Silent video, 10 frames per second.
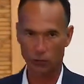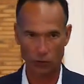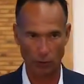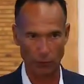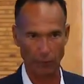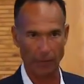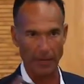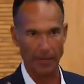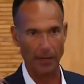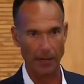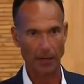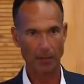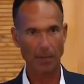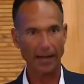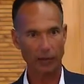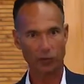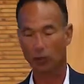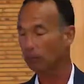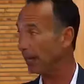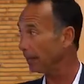So they're going to make
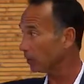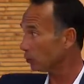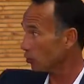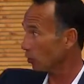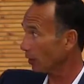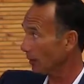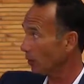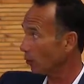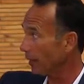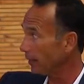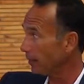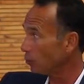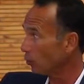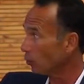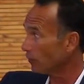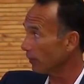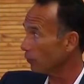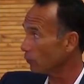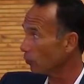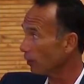milestone payments which are going to be credited toward
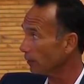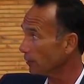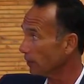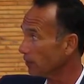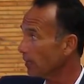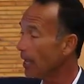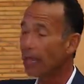those royalties.